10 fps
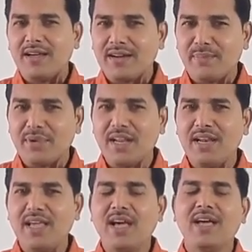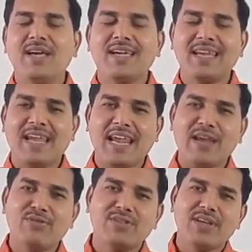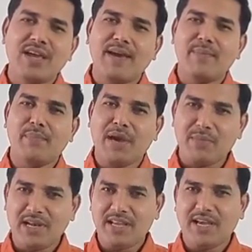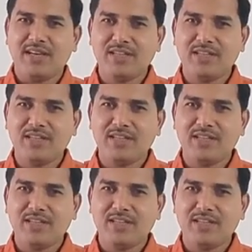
Reptilia, Aves, Mammalia.